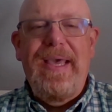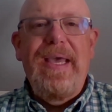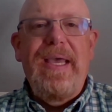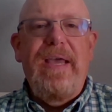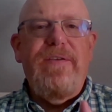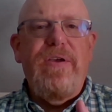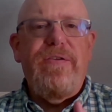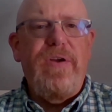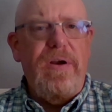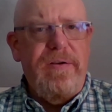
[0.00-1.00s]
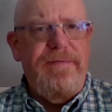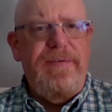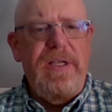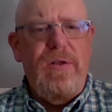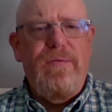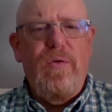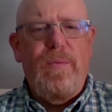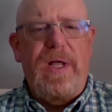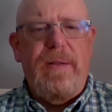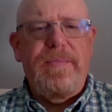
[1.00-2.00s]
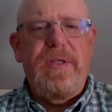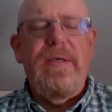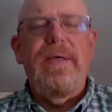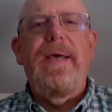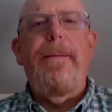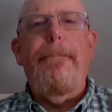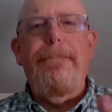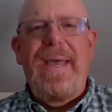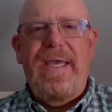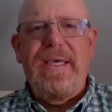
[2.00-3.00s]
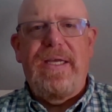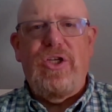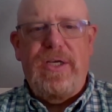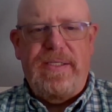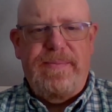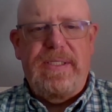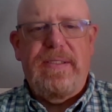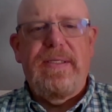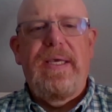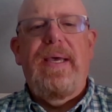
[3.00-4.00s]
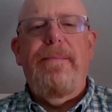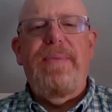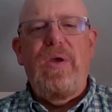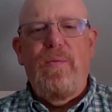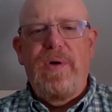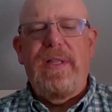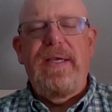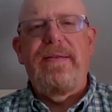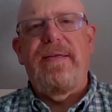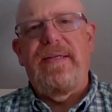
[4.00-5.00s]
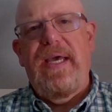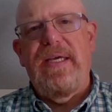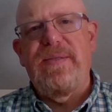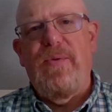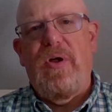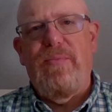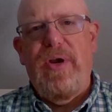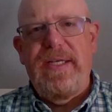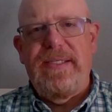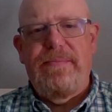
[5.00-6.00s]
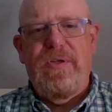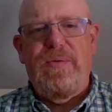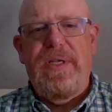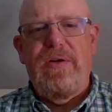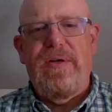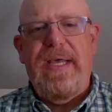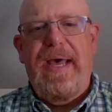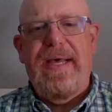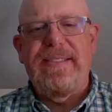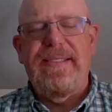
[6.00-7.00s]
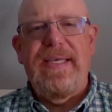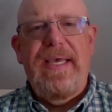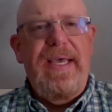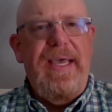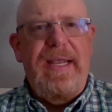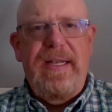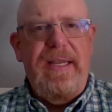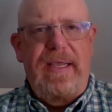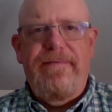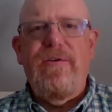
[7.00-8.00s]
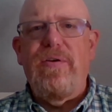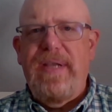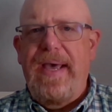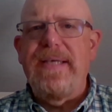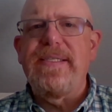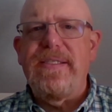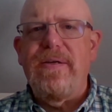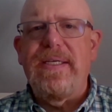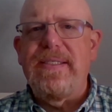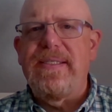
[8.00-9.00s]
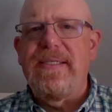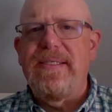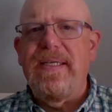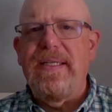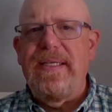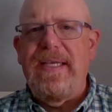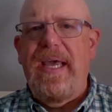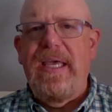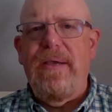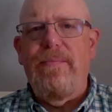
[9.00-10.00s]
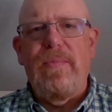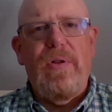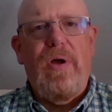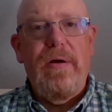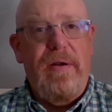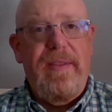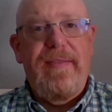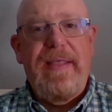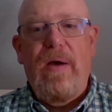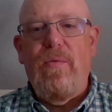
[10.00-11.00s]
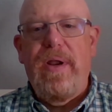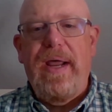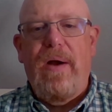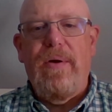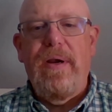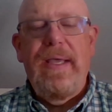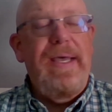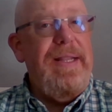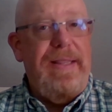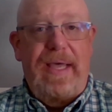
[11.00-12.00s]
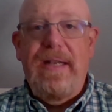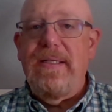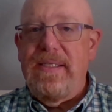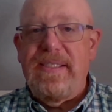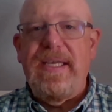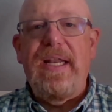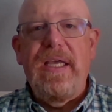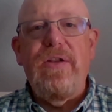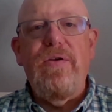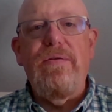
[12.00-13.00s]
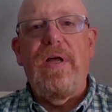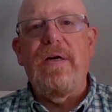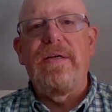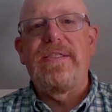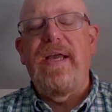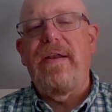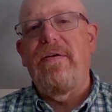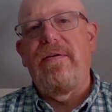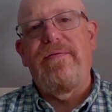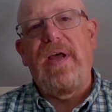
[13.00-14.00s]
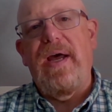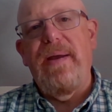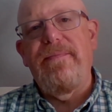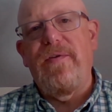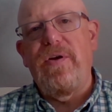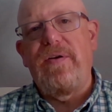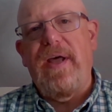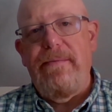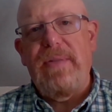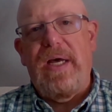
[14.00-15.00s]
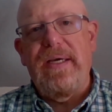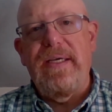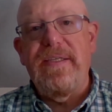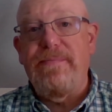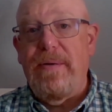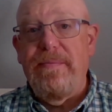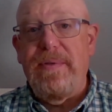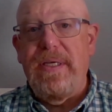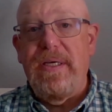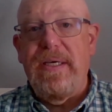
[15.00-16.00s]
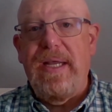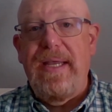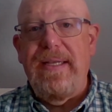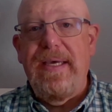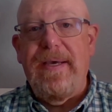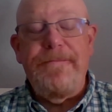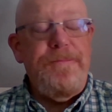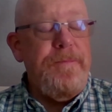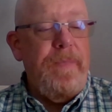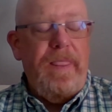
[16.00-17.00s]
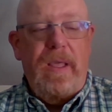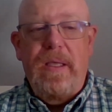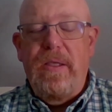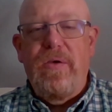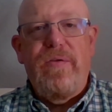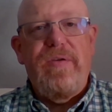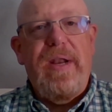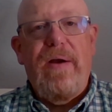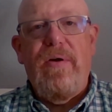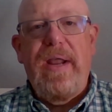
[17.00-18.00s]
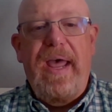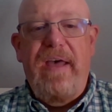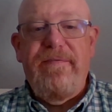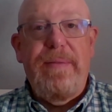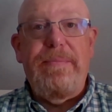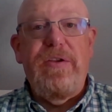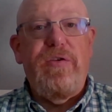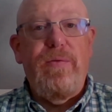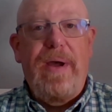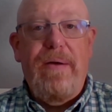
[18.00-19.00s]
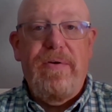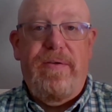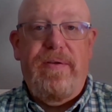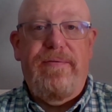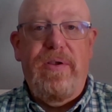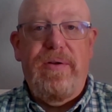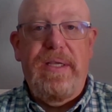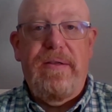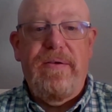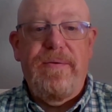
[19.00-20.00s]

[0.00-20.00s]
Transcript: If you start to feel overwhelmed, make adjustments. Be willing to take small breaks in between your tasks. And if your tasks are consistently taking longer than that 1 hour, then setting a new longer standard of time for your time blocking is probably a good idea. Use an hour and a half, maybe 2 hours if you need to.